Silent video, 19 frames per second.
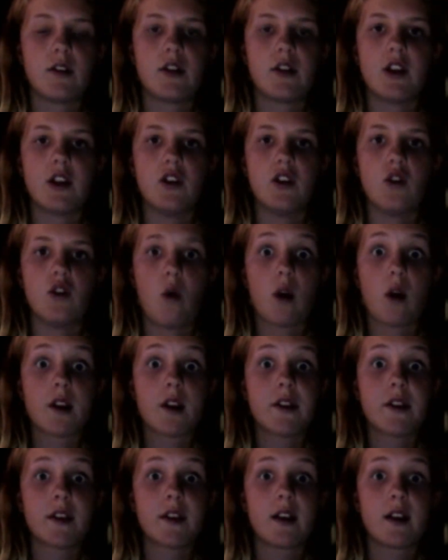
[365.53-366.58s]
The
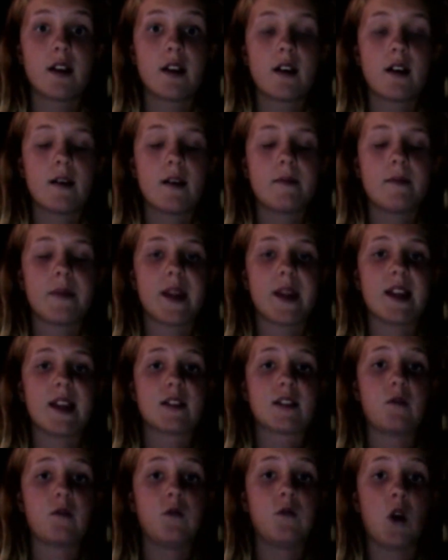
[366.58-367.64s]
north is
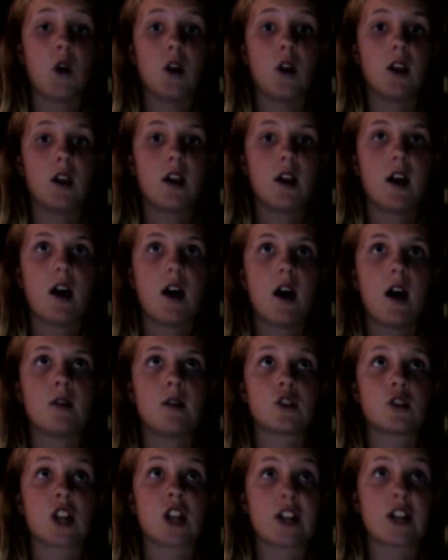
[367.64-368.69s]
full
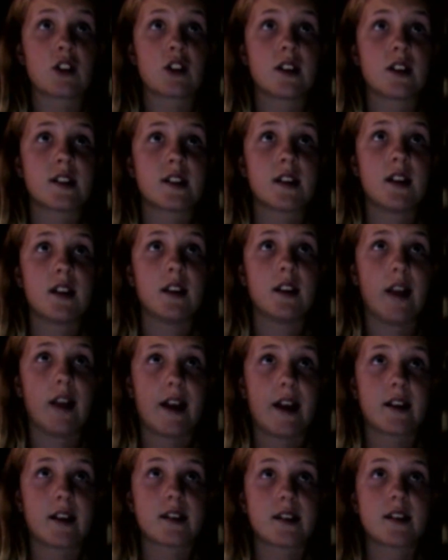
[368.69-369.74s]
of treacherous
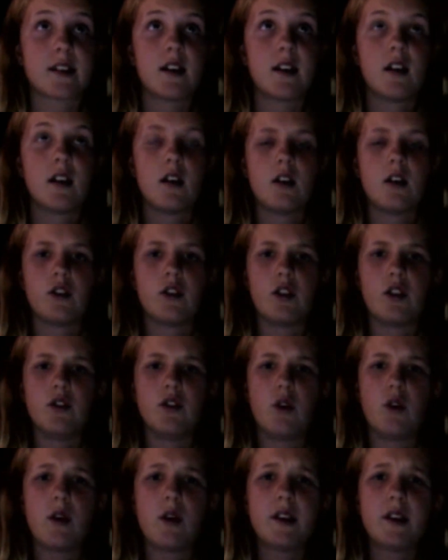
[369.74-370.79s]
lands. The
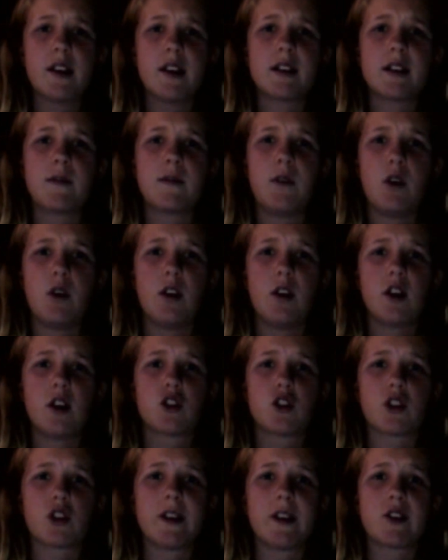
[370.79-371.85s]
north is full of
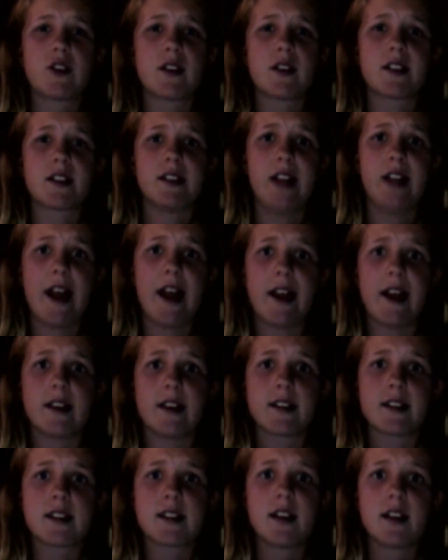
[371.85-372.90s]
treacherous
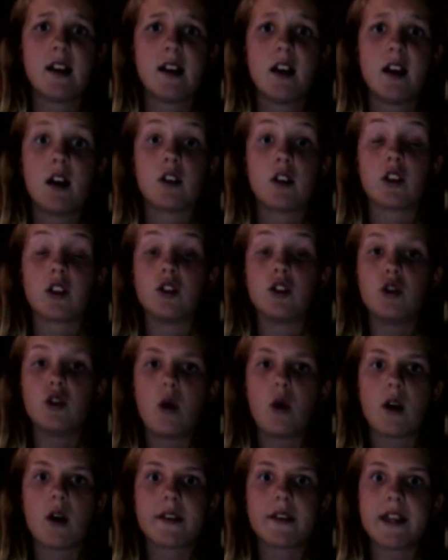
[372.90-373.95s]
lands. The
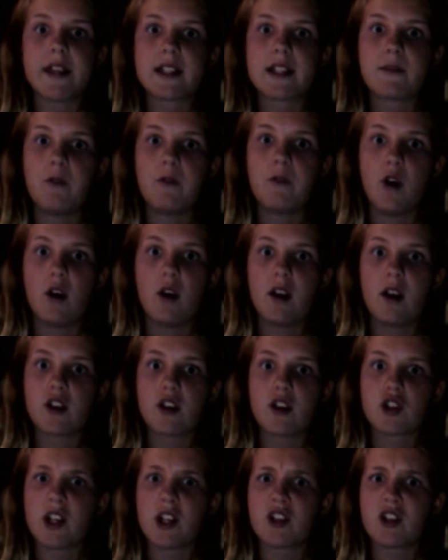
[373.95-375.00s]
north is full of
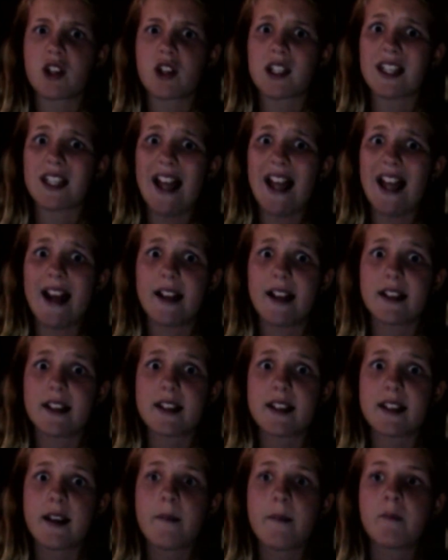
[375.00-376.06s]
treacherous
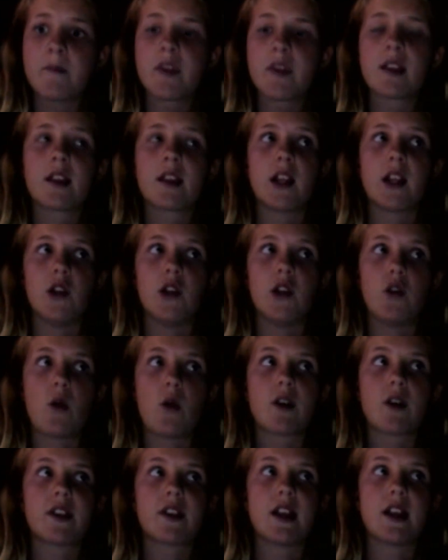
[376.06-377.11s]
lands. The
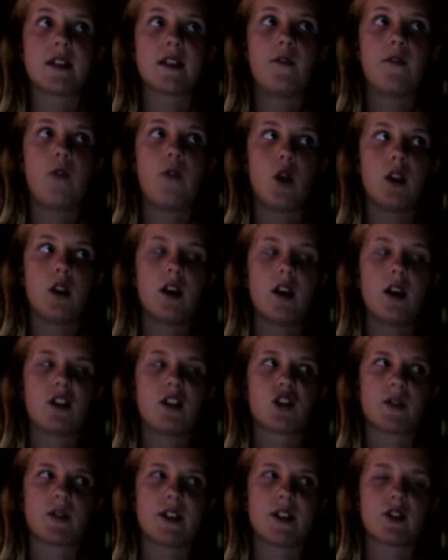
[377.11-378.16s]
north is full of
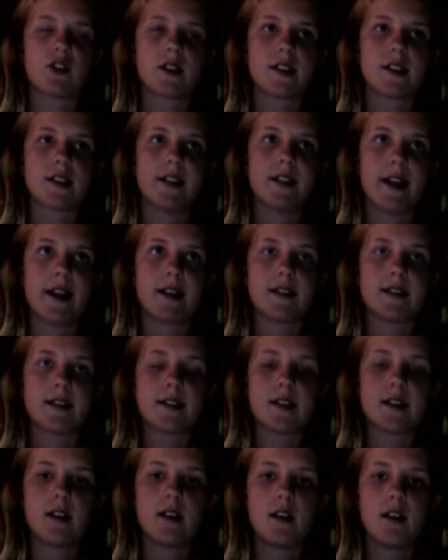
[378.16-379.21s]
treacherous lands.